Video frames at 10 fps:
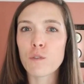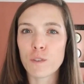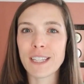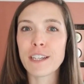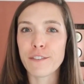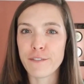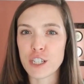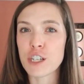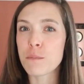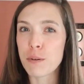a really
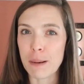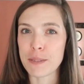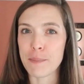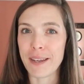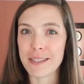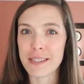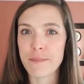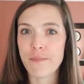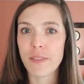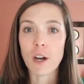efficient prep space.
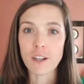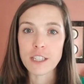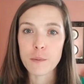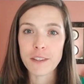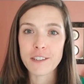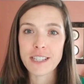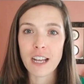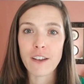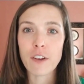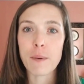Be honest with
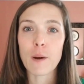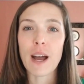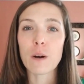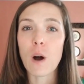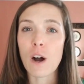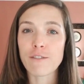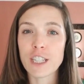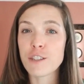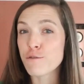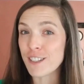yourself about how
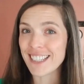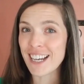often you really